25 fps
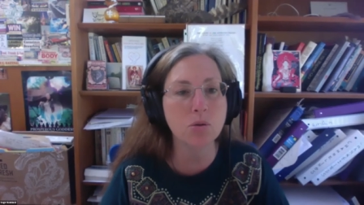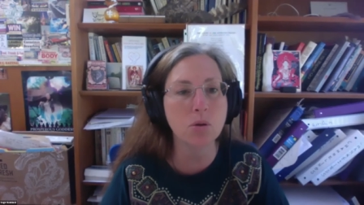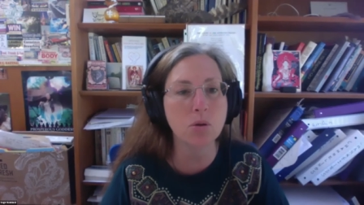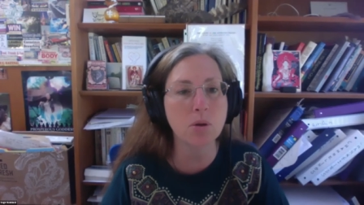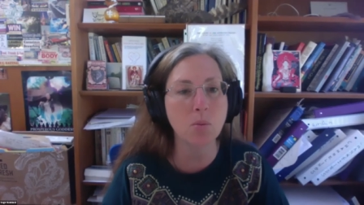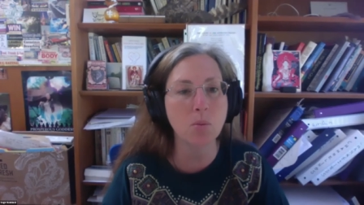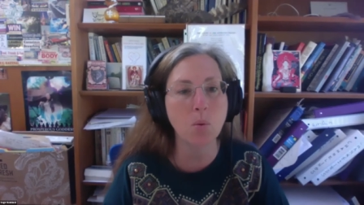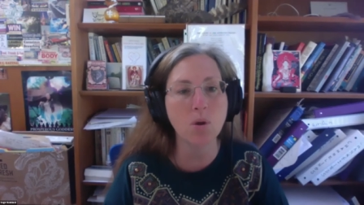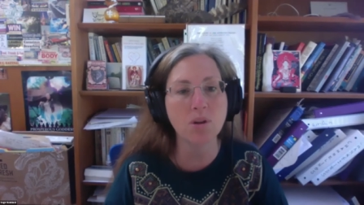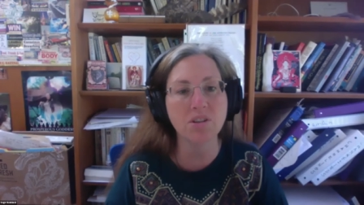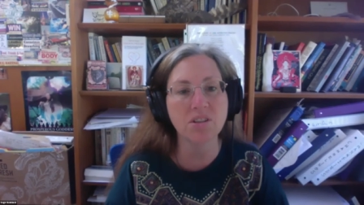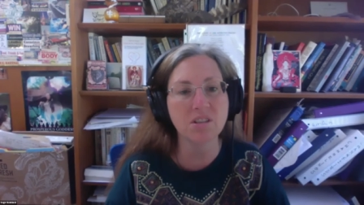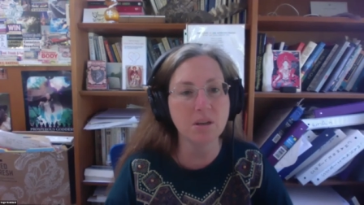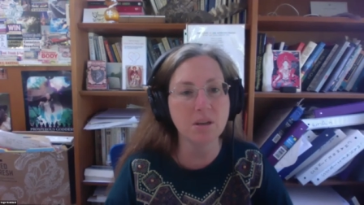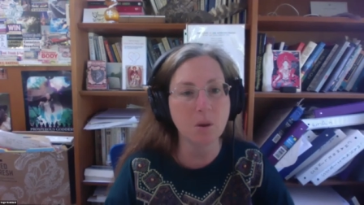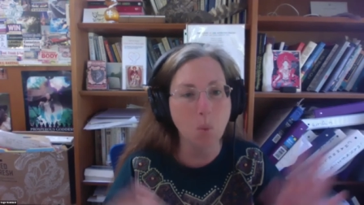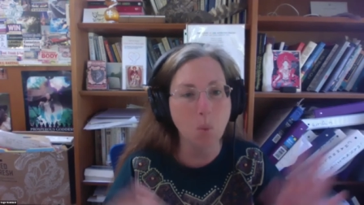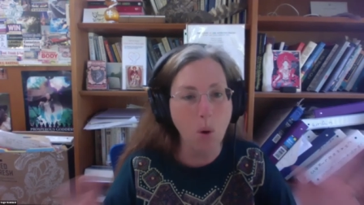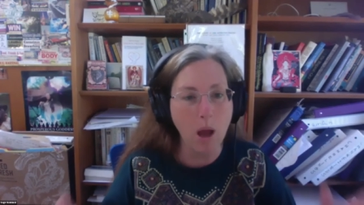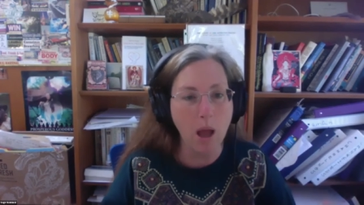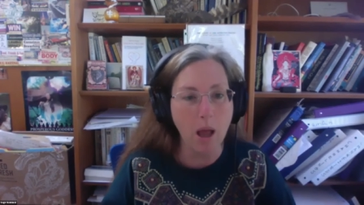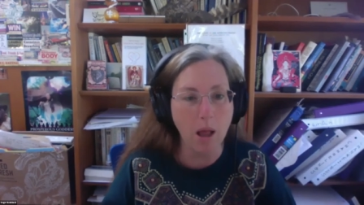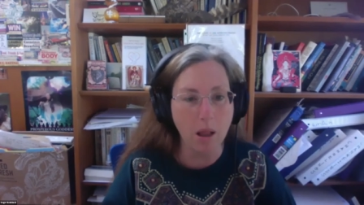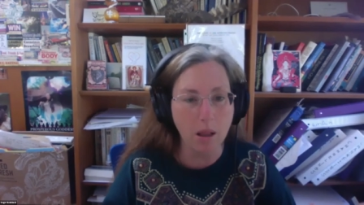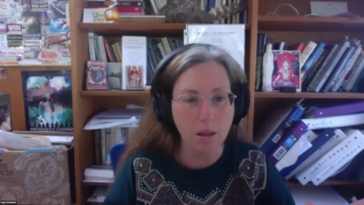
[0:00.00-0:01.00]
them once in a
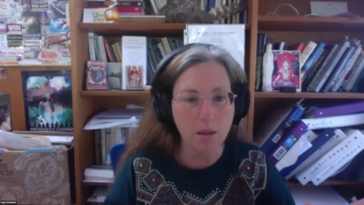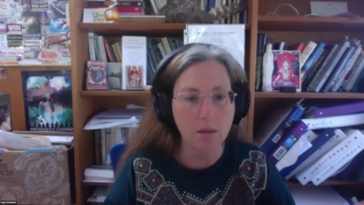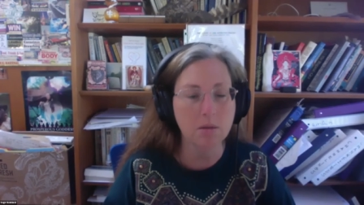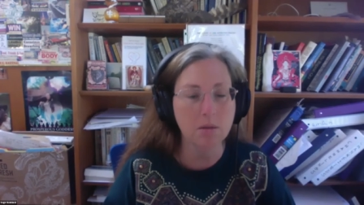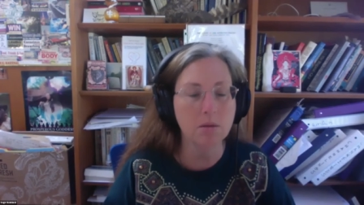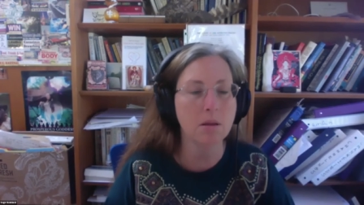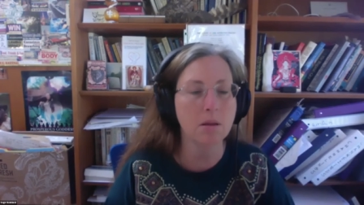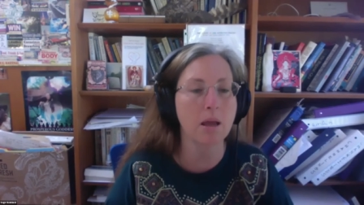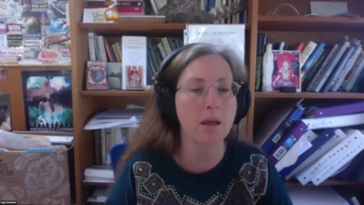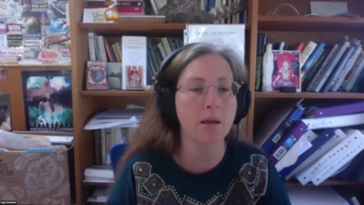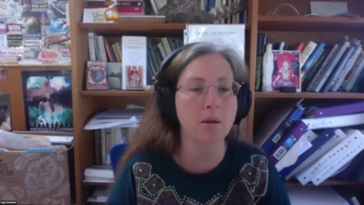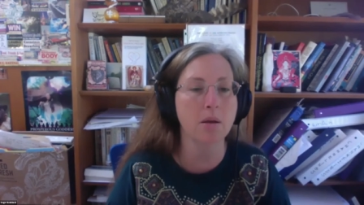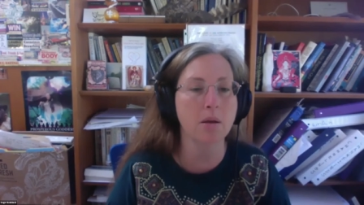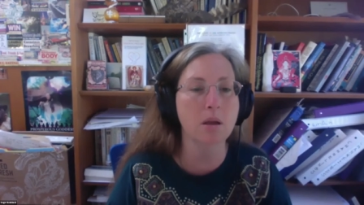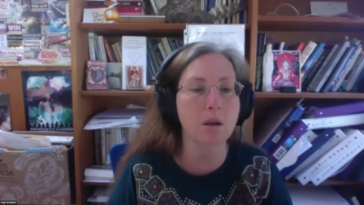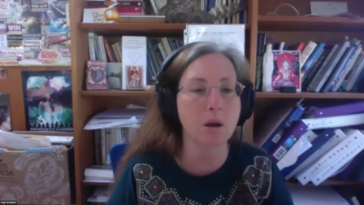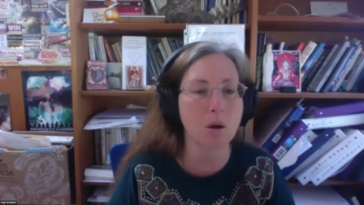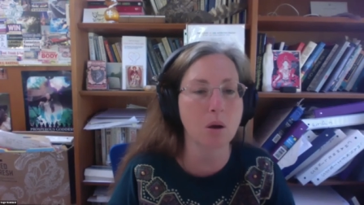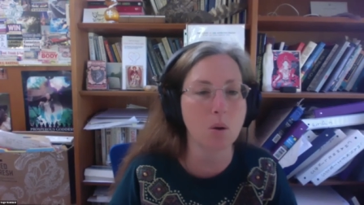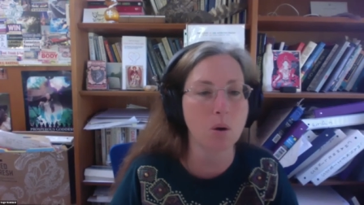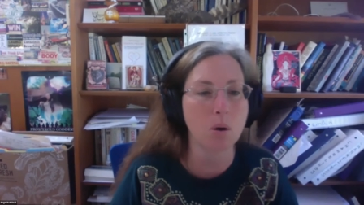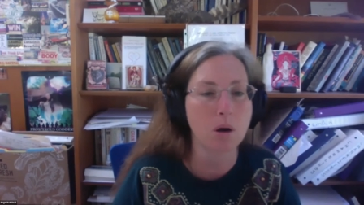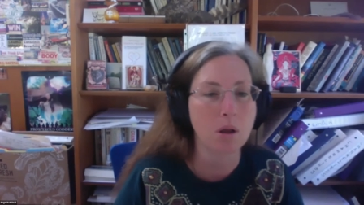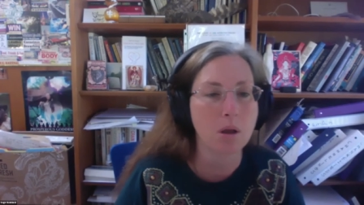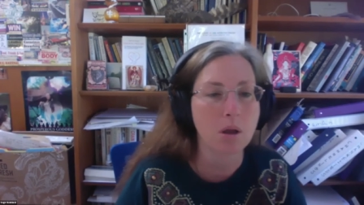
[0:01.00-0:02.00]
while, like,
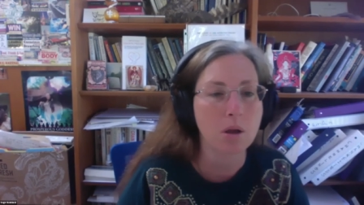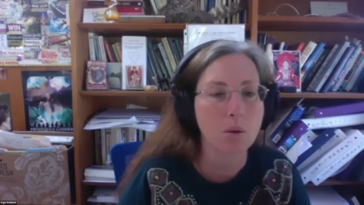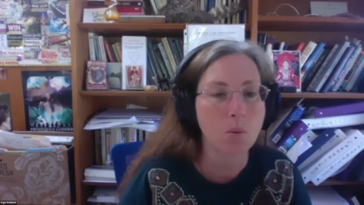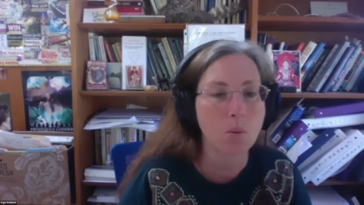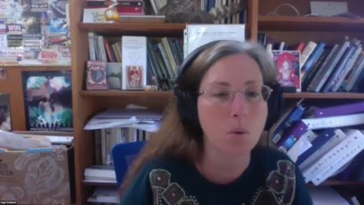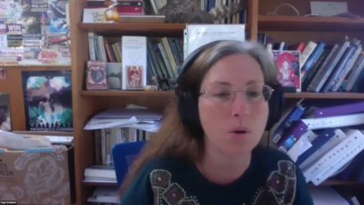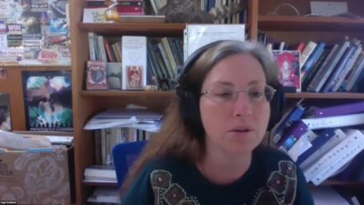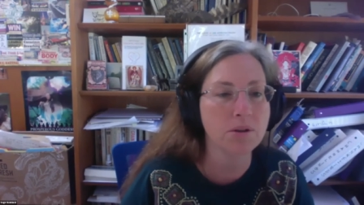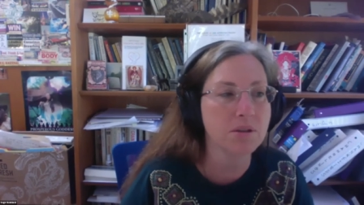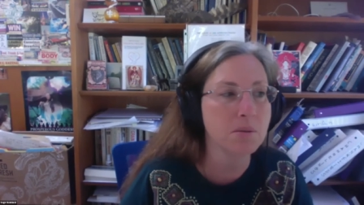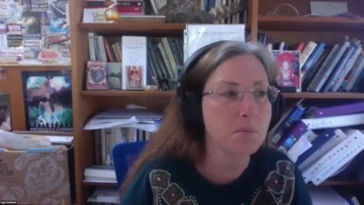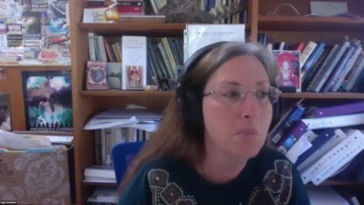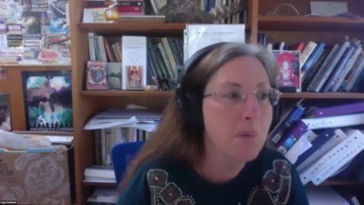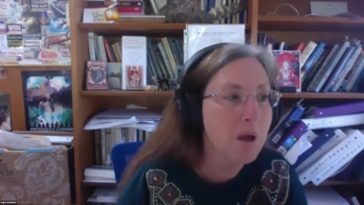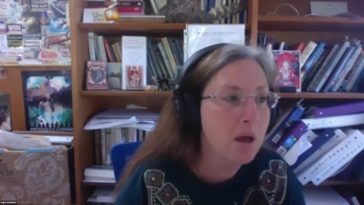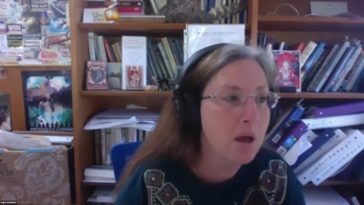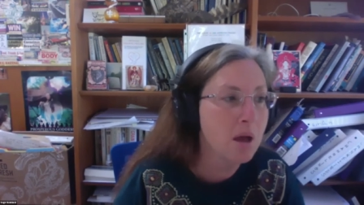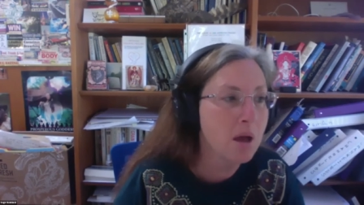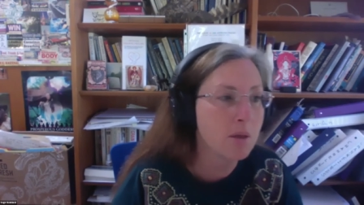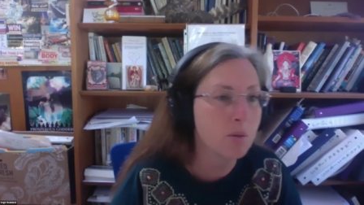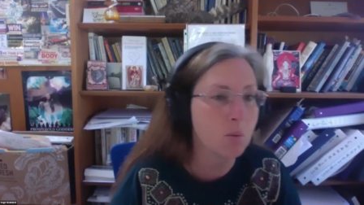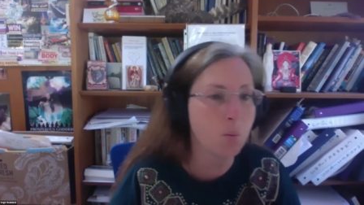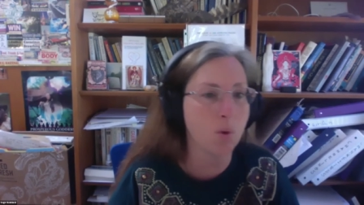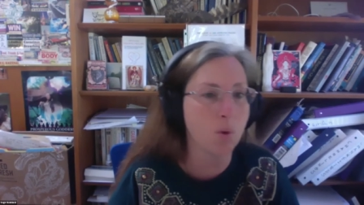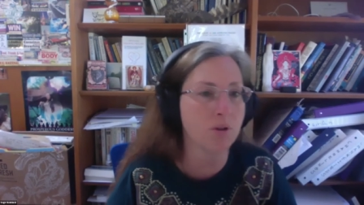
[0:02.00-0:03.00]
once a
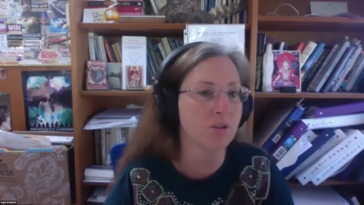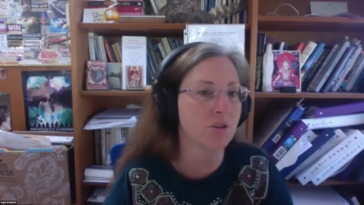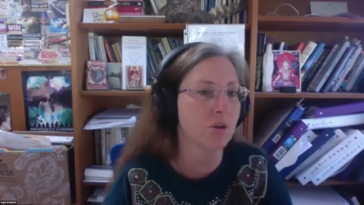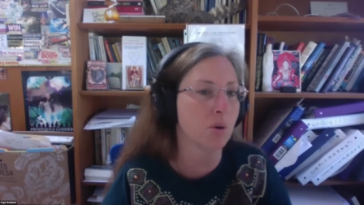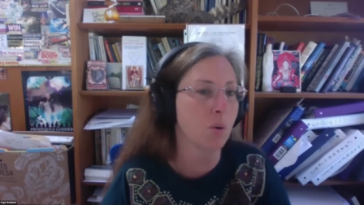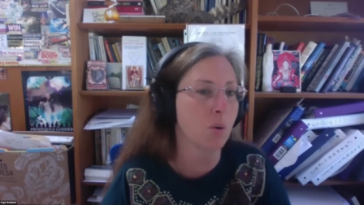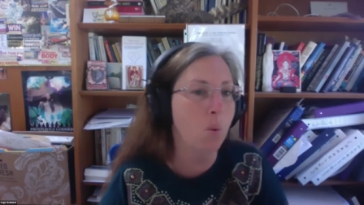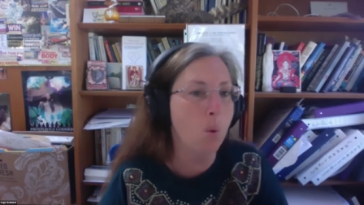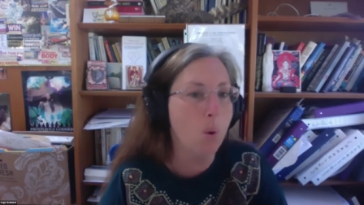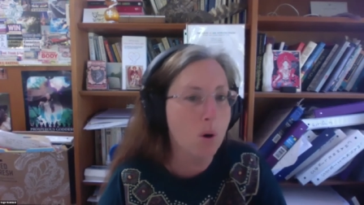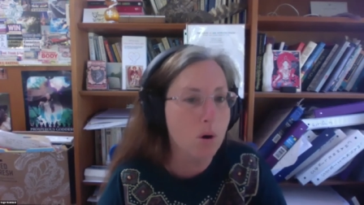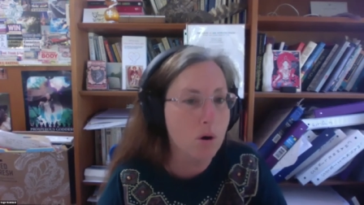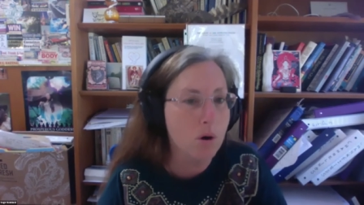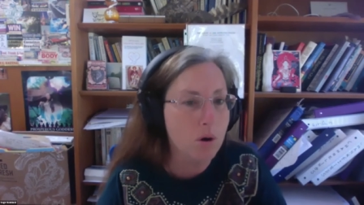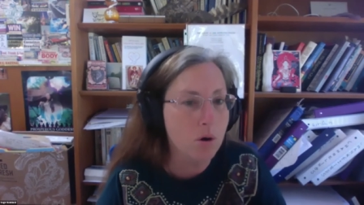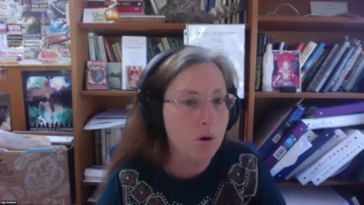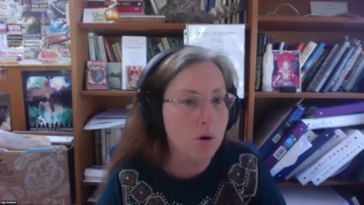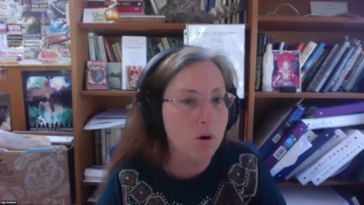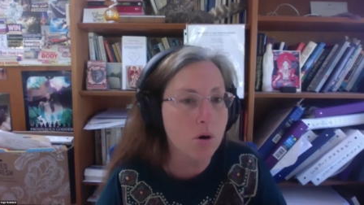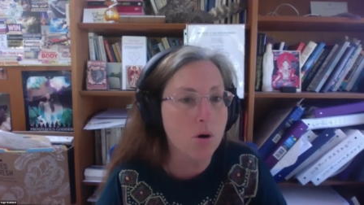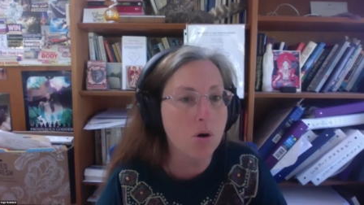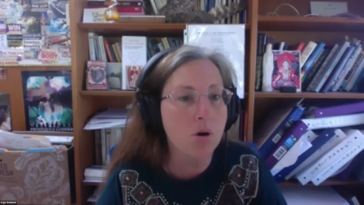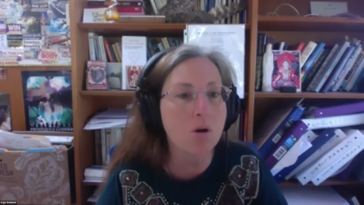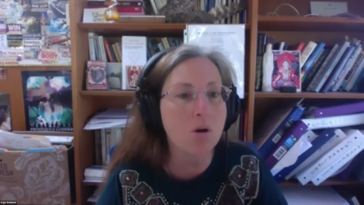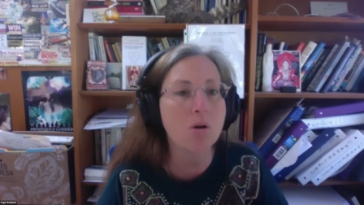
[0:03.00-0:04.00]
month, once a
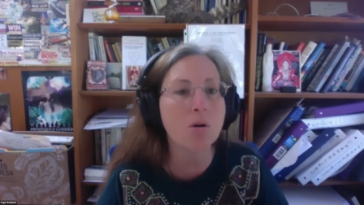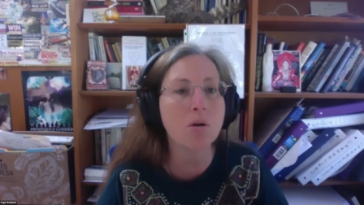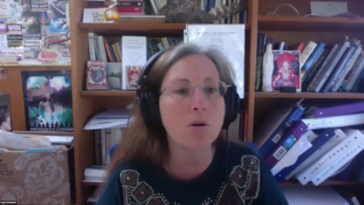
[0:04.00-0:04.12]
quarter,